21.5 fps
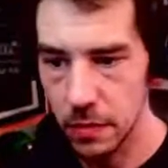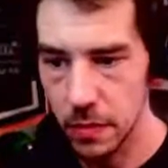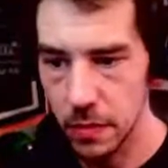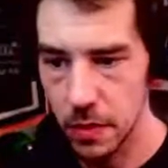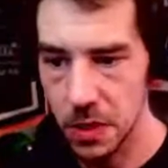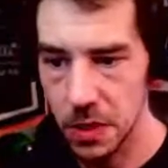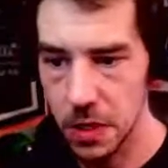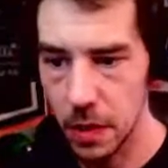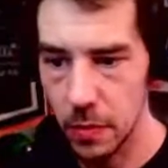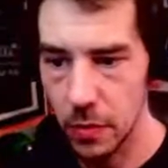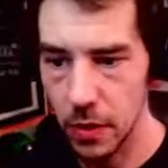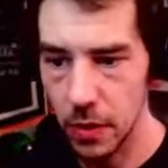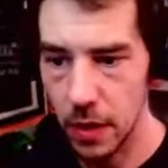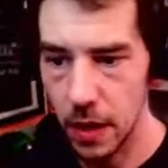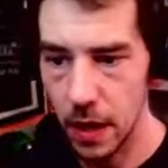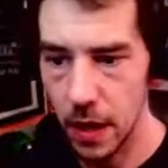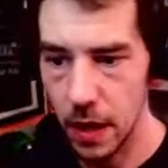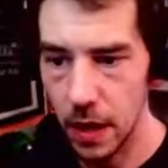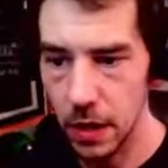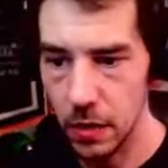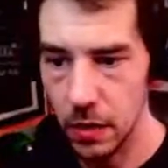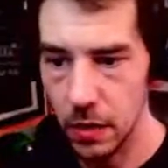separate
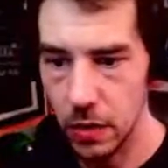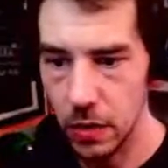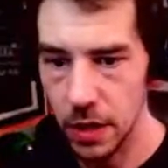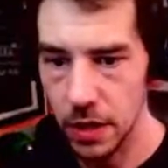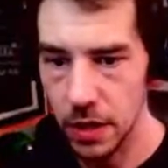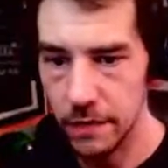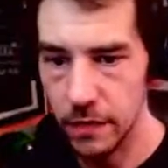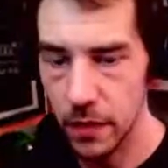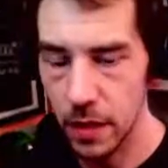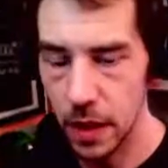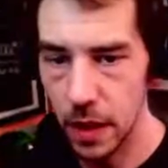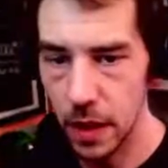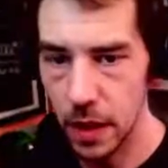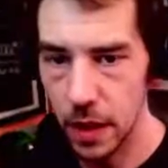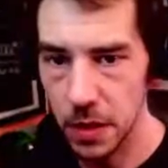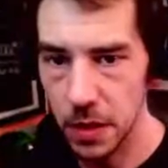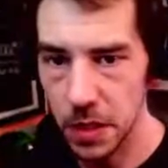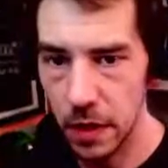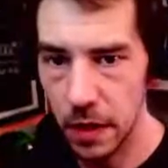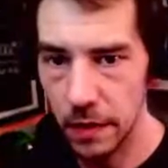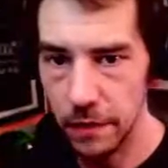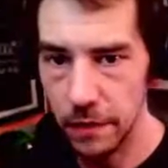categories for
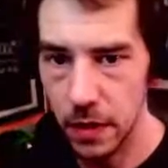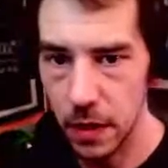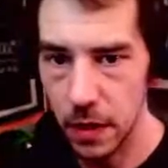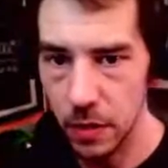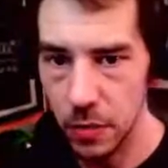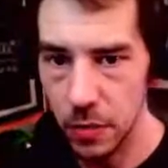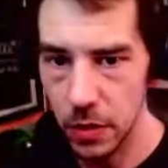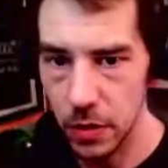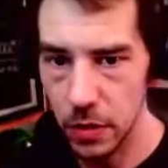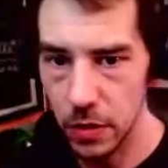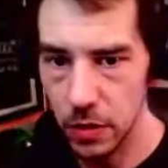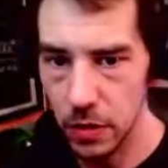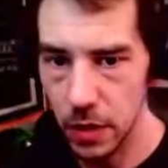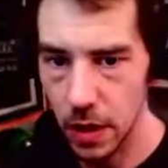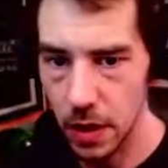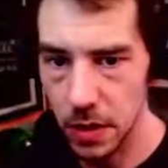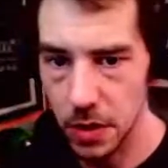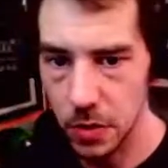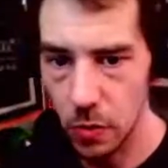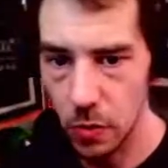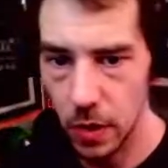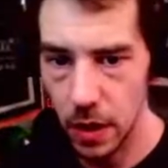NSFW
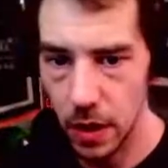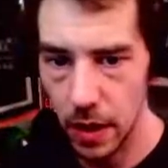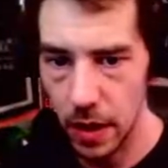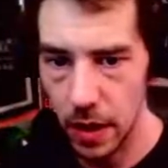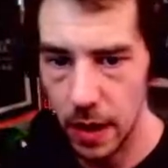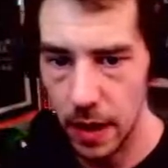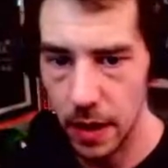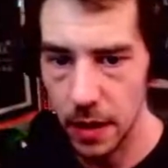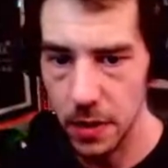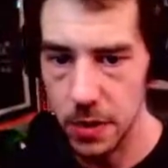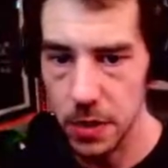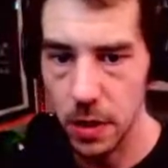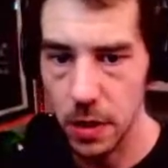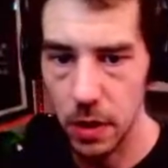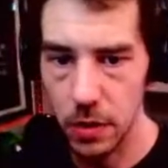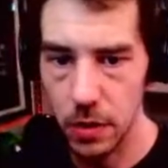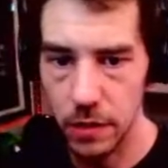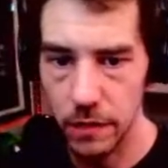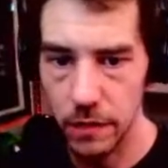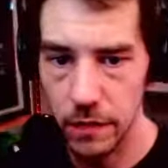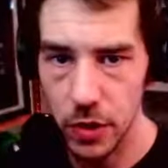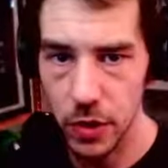as well as
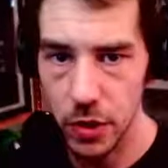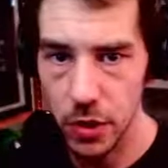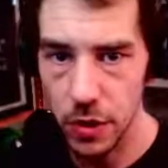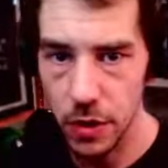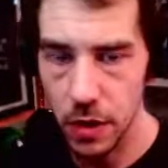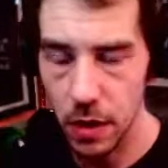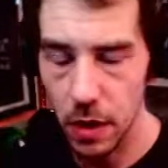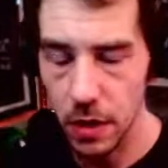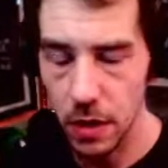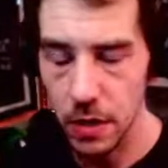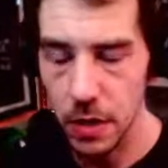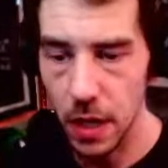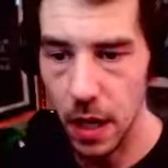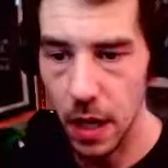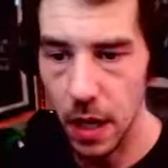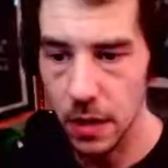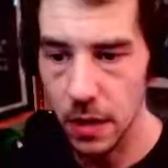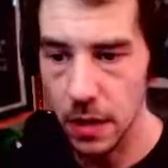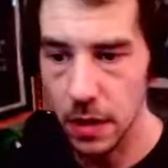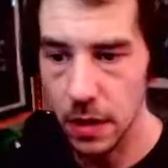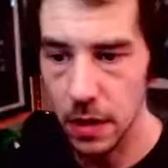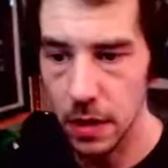controversial
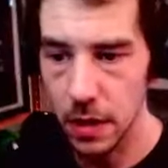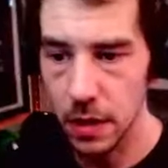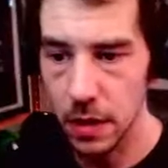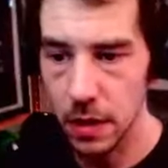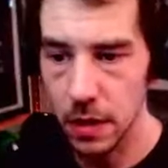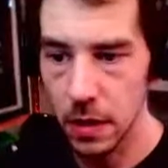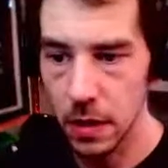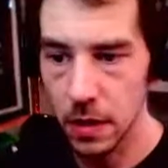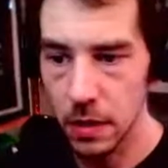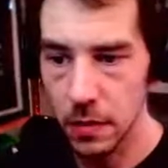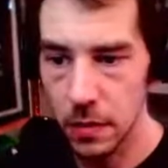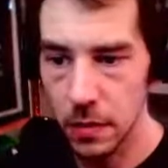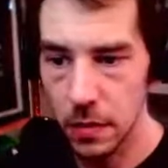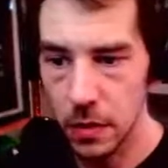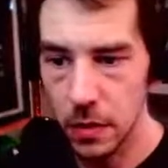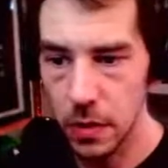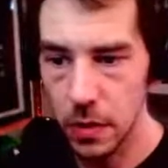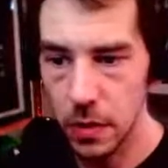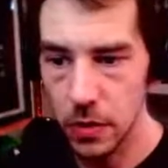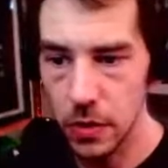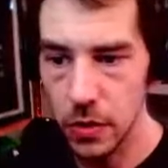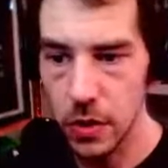content,
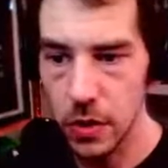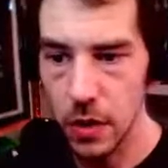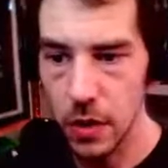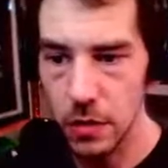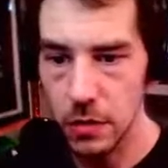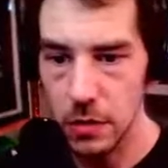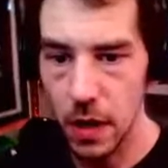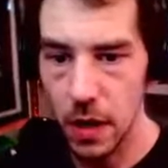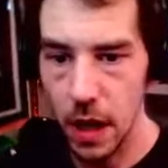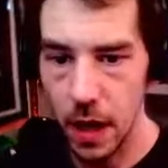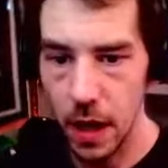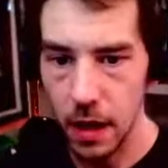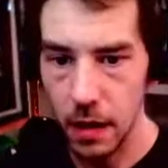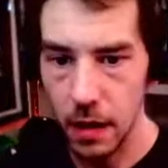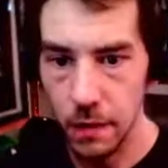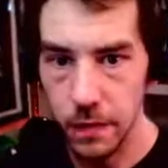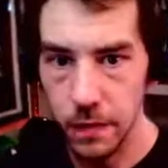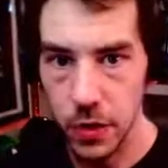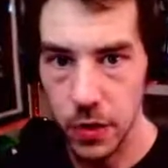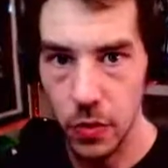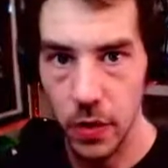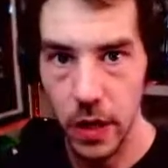you could
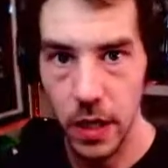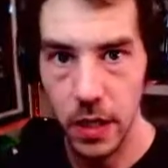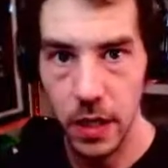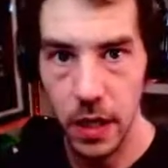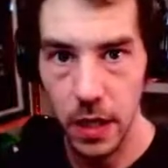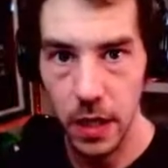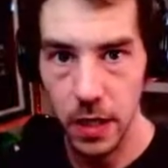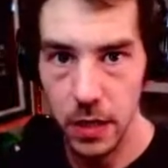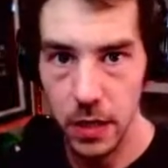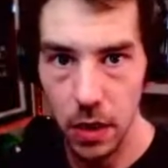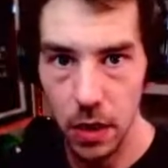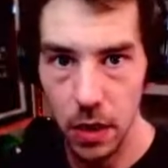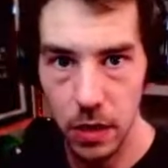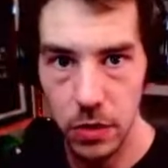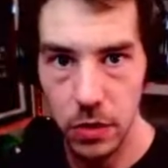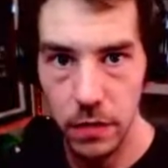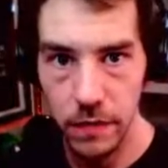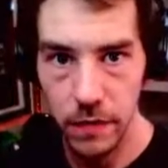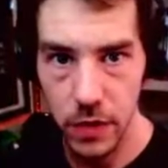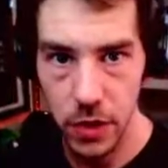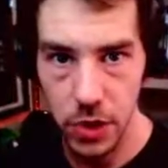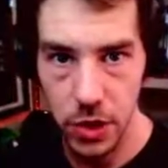have trending
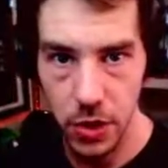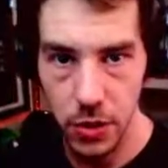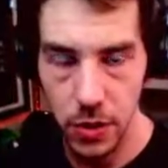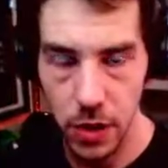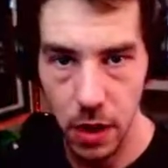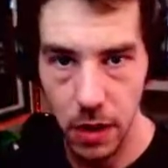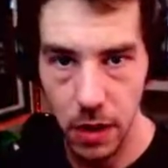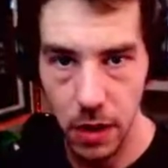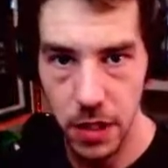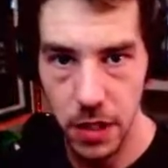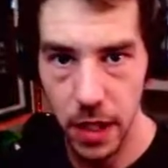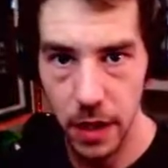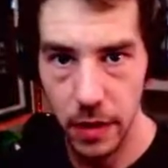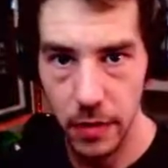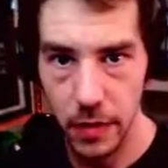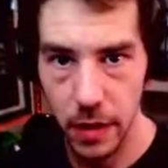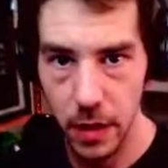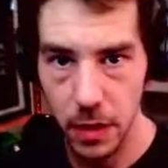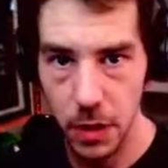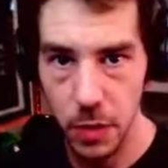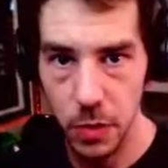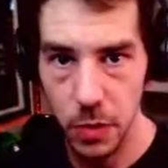controversial content
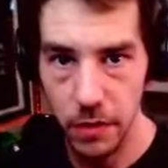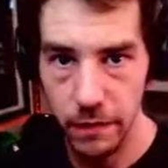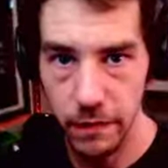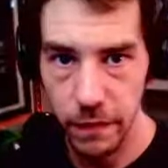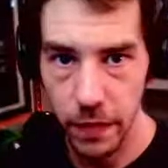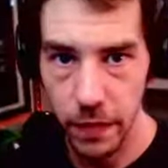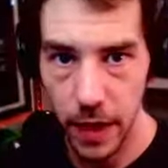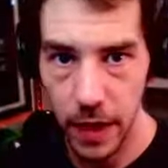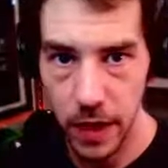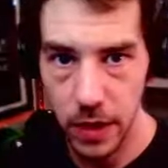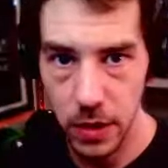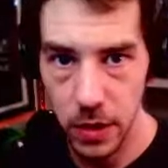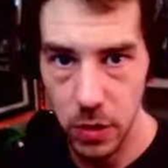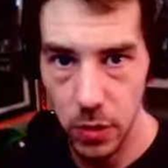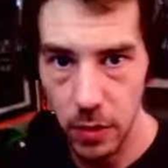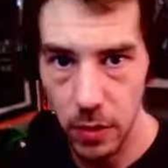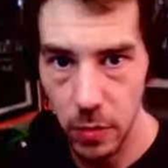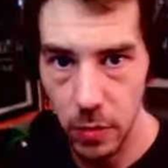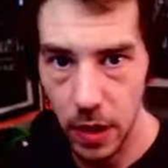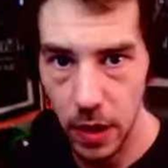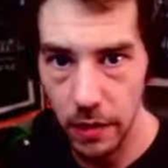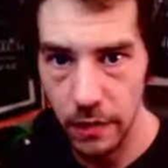that's been flagged to
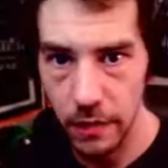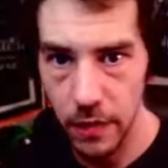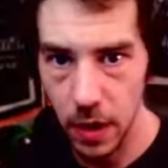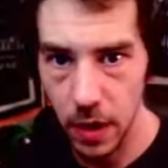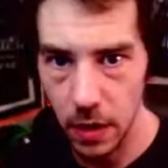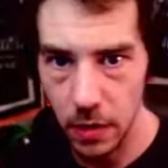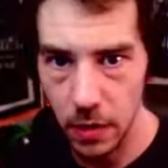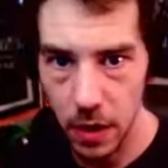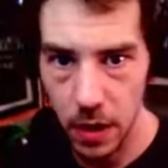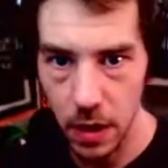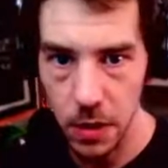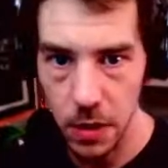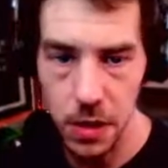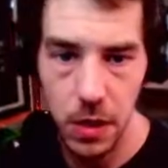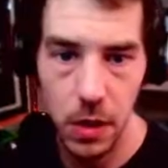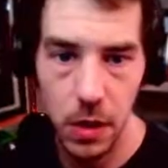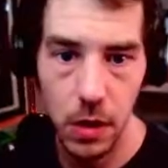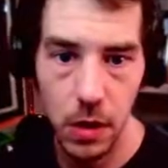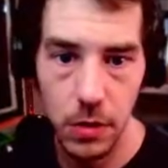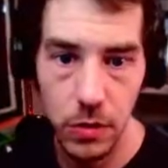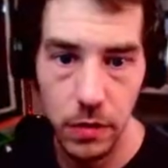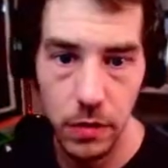oblivion, and it's
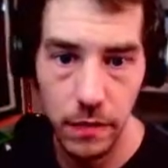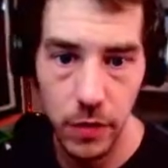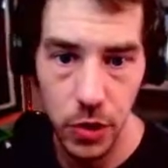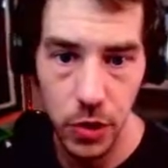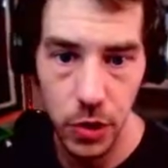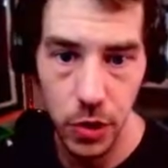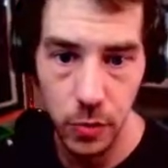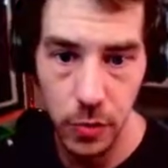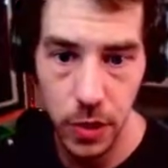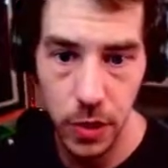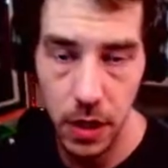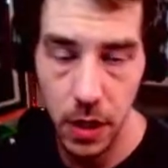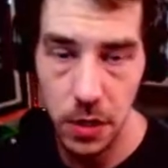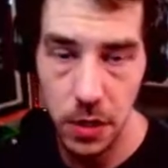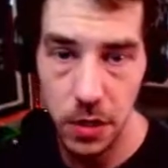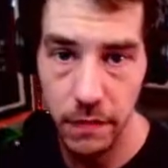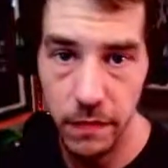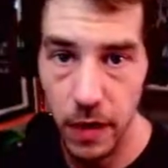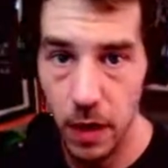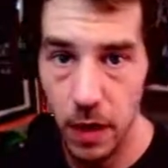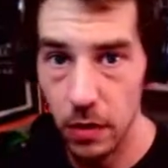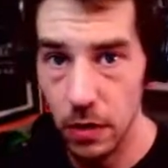controversial because
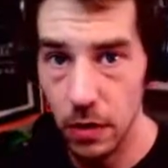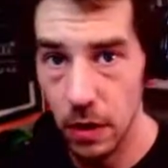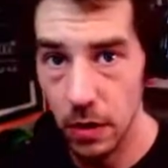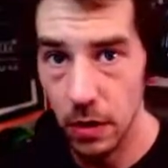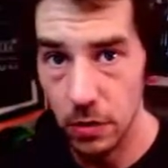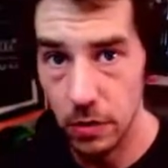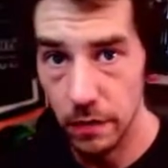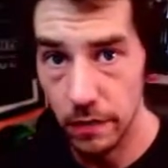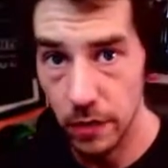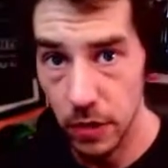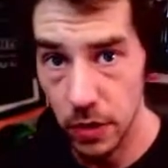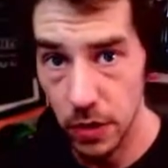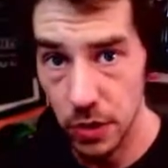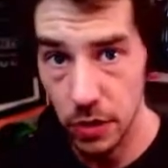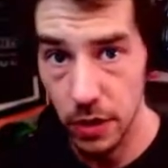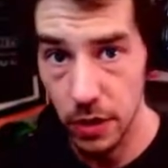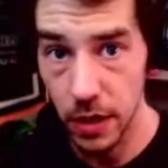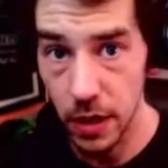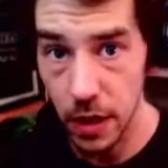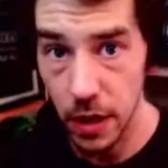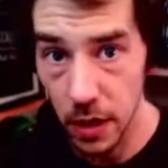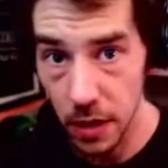of how
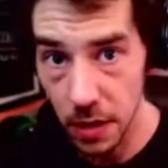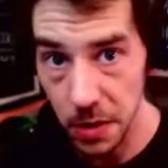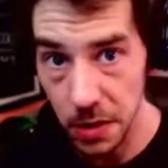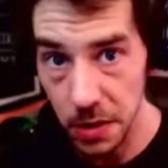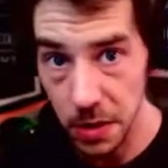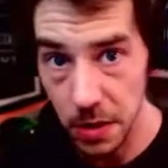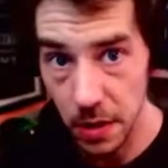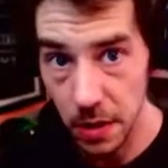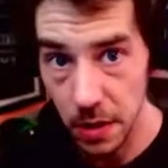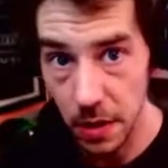controversial it is.